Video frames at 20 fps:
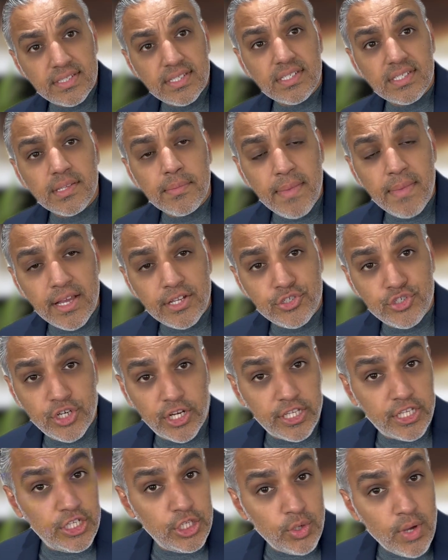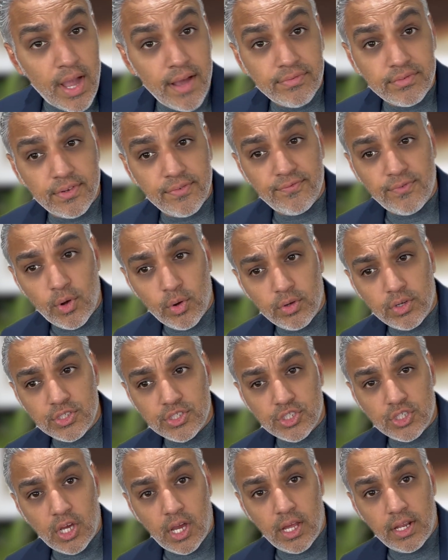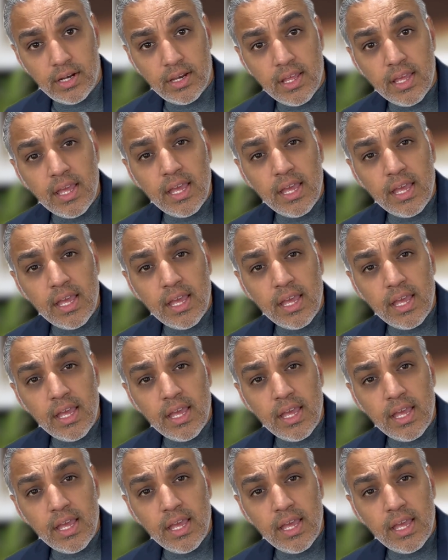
is the metric you have to focus on.